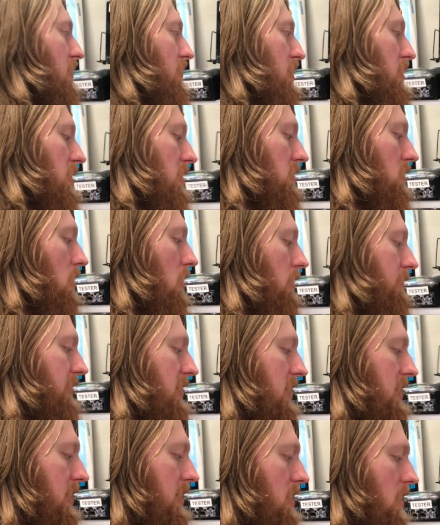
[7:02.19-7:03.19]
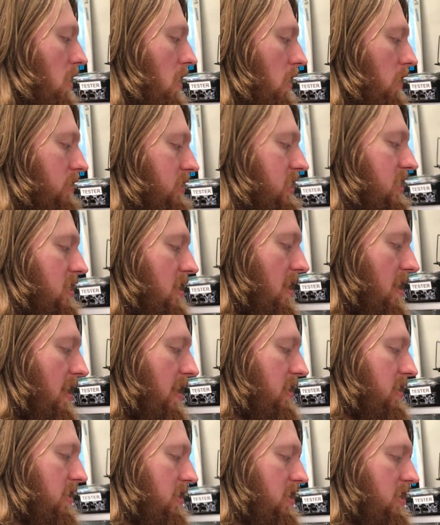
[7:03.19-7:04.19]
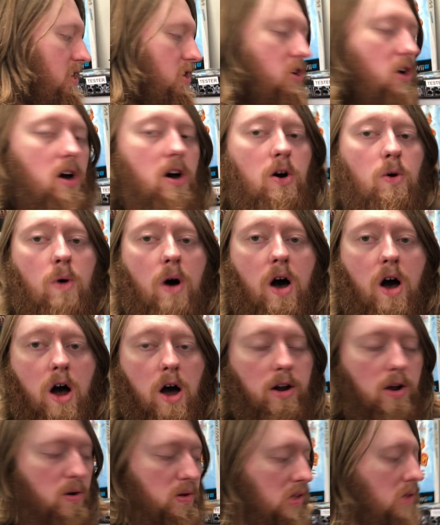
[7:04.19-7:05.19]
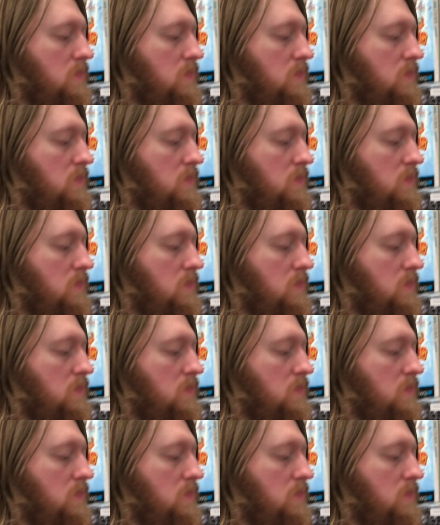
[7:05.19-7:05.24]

This is called the R T I Eco Auto